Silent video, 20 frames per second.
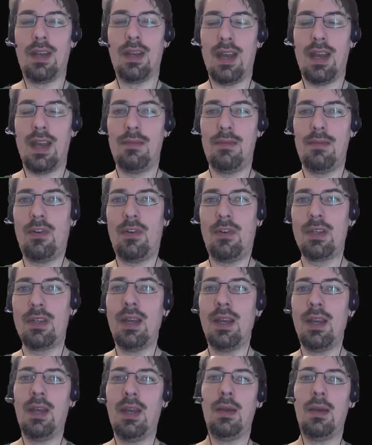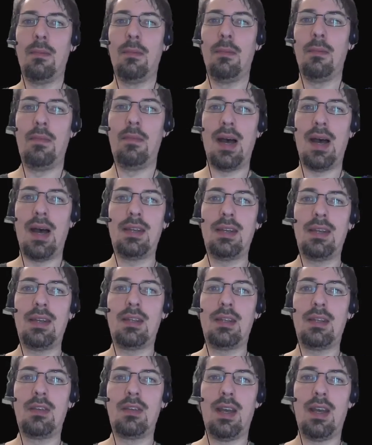But today I want to
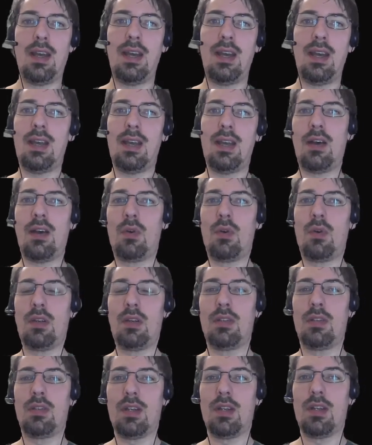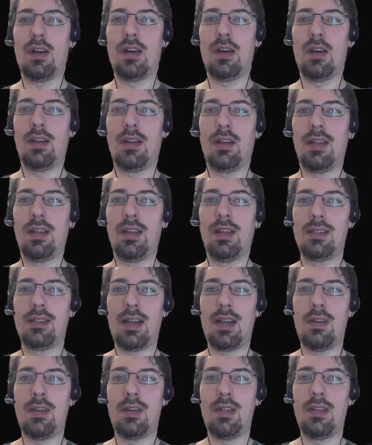start a little series on
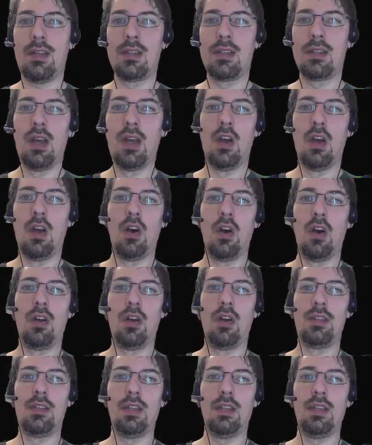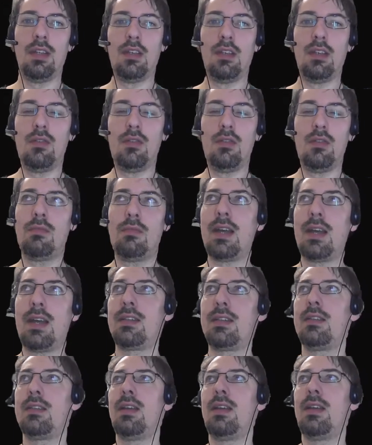the use method by
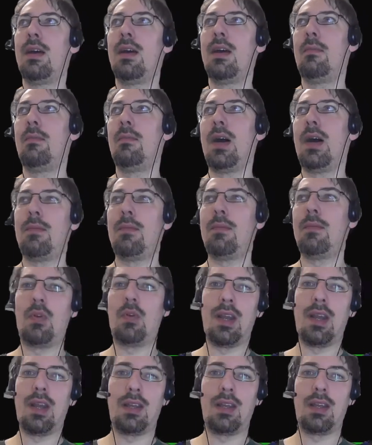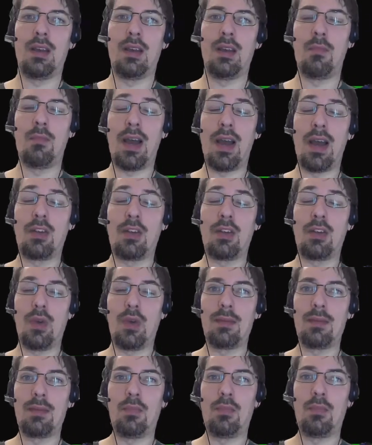Gregg Brendans
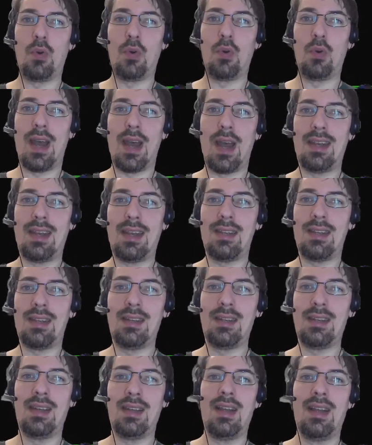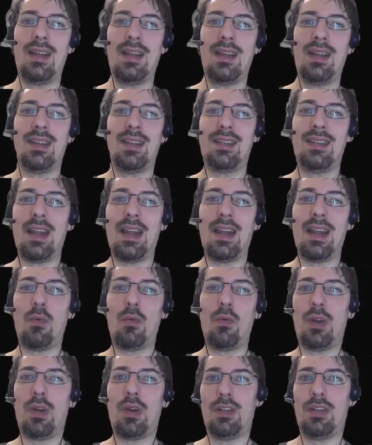that I want to do in
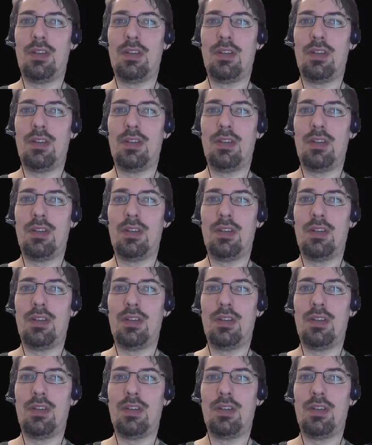English.